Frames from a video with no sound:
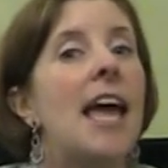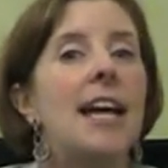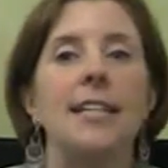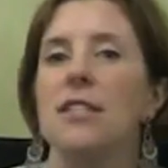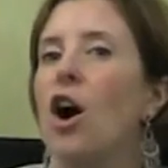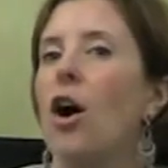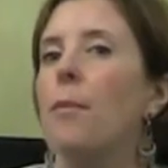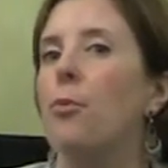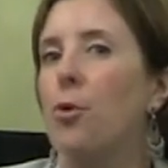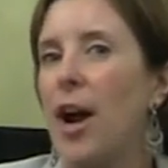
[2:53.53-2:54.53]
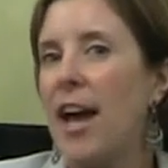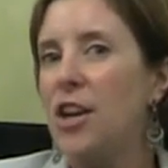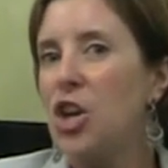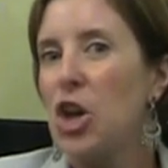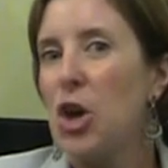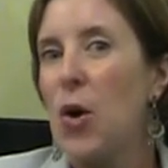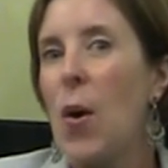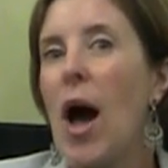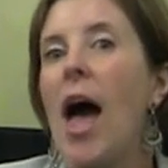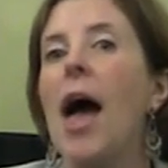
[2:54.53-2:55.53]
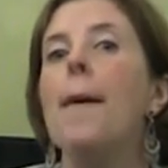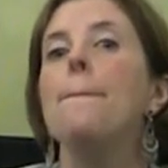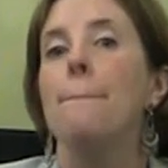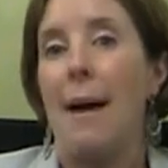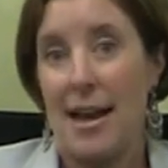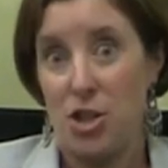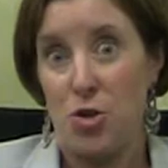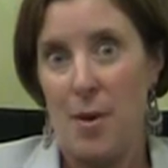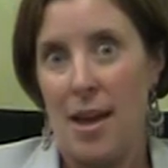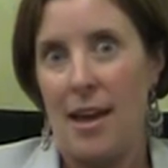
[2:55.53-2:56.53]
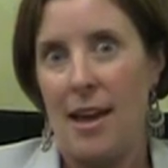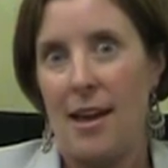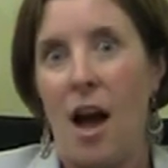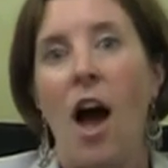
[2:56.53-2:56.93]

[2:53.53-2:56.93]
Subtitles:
is our brand new Matchmaking.